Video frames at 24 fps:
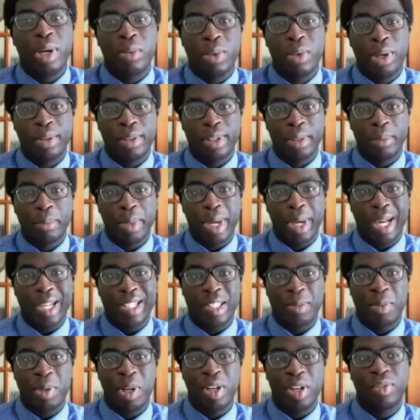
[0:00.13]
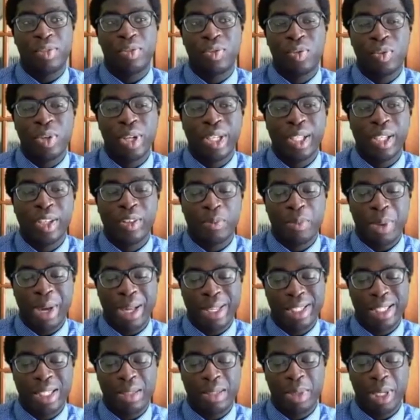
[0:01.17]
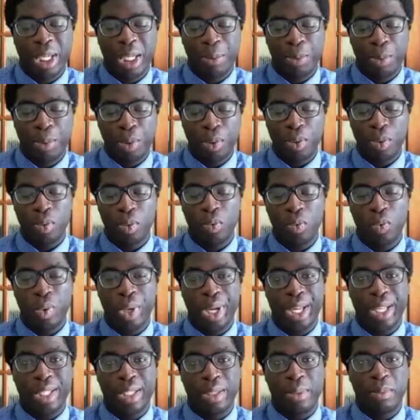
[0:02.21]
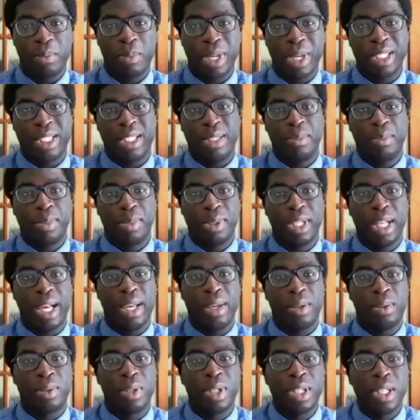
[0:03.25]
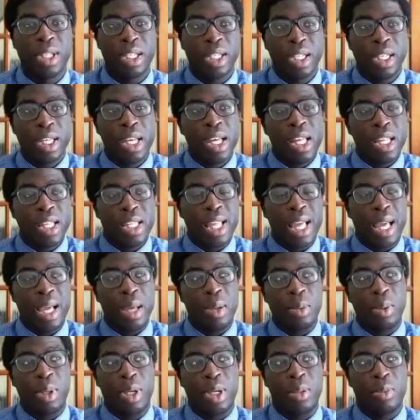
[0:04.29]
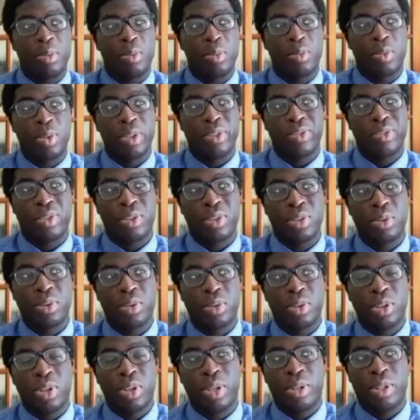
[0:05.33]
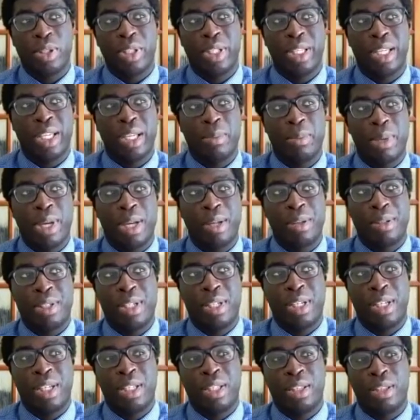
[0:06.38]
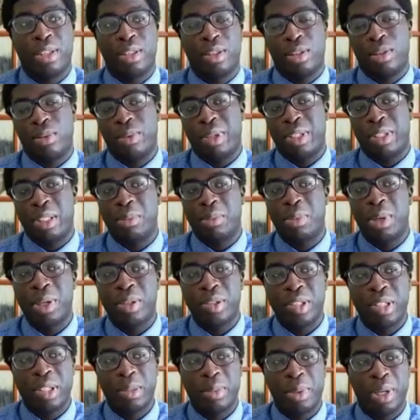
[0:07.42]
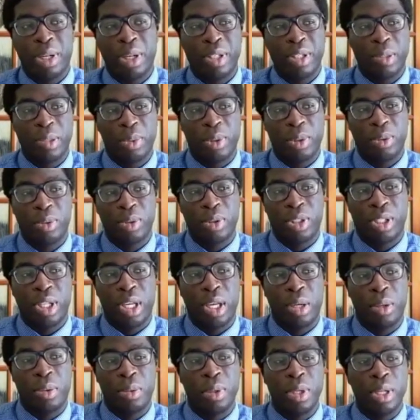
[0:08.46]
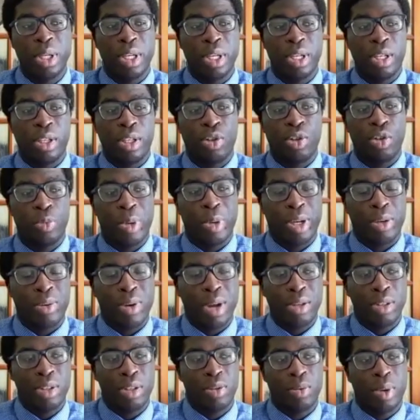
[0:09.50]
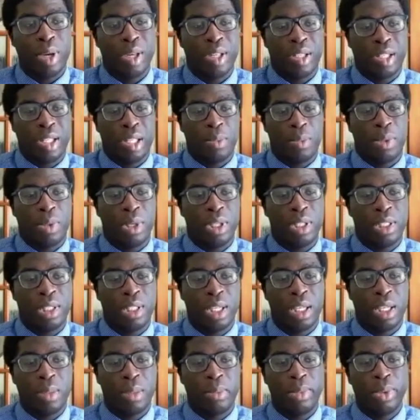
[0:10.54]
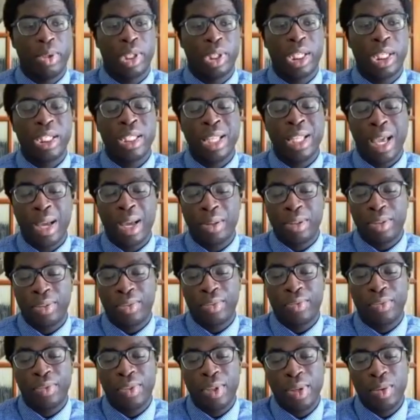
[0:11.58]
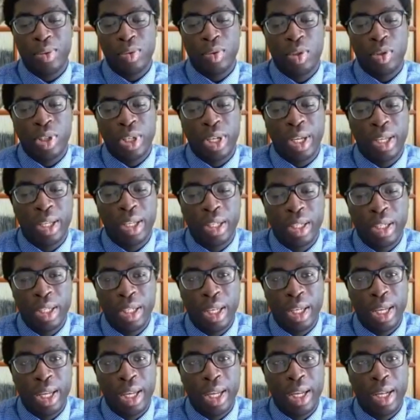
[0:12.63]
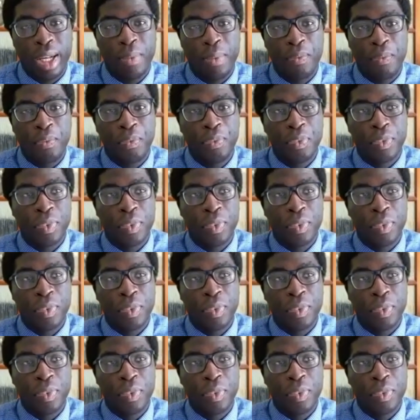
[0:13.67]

welcome back to part three of Betting People with Maddy Playle. Now, um, we've talked not only about uh, the Racing Post in the past, but also your background in racing, but um, looking down the future, um,